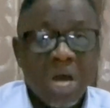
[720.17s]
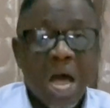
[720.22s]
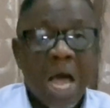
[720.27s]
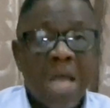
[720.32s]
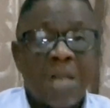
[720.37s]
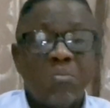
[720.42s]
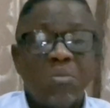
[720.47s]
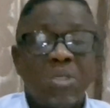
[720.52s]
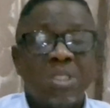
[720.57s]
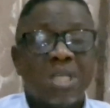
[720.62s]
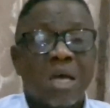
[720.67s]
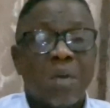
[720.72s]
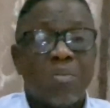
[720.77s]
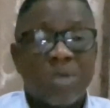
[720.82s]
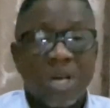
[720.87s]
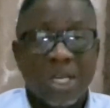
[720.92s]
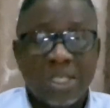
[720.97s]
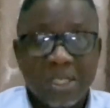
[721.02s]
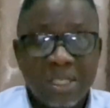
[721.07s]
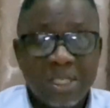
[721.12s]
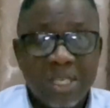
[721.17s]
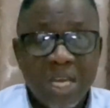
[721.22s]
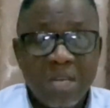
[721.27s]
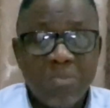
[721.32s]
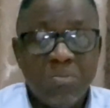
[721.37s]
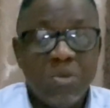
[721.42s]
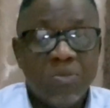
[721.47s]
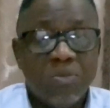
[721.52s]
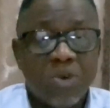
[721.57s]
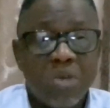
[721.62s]
And Mr.
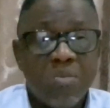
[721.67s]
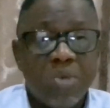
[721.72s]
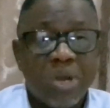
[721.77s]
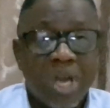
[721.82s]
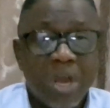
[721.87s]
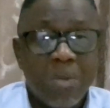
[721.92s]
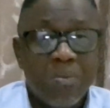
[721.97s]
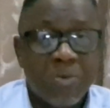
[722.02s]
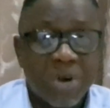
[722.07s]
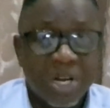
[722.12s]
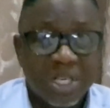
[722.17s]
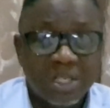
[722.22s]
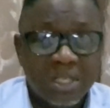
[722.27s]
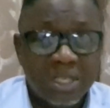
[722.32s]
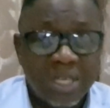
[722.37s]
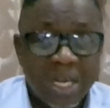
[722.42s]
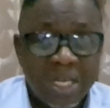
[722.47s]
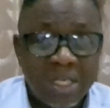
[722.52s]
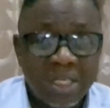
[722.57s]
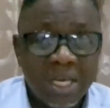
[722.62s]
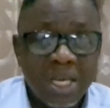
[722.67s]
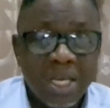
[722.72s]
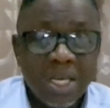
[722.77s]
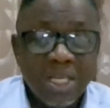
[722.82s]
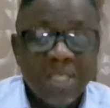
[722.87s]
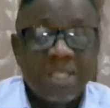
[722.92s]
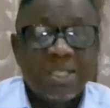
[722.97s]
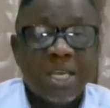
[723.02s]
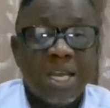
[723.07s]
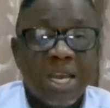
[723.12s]
President, before he became president,
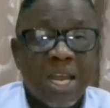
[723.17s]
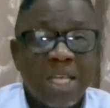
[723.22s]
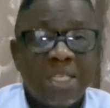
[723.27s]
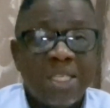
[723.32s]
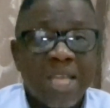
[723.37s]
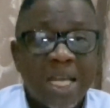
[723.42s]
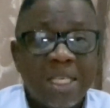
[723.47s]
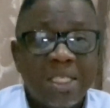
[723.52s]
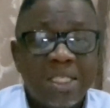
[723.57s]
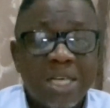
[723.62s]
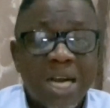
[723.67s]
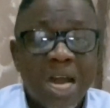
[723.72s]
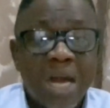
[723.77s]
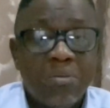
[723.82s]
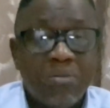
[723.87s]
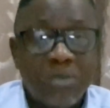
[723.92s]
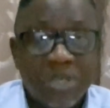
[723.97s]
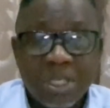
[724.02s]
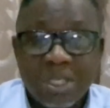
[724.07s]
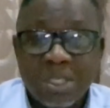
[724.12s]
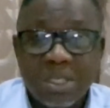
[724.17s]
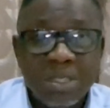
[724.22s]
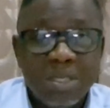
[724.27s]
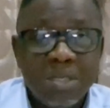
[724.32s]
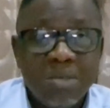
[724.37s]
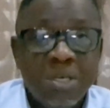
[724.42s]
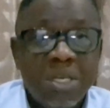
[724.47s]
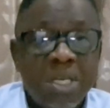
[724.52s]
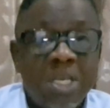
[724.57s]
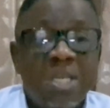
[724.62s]
he said, let Nigeria breathe.
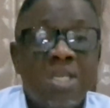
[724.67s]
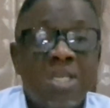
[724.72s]
He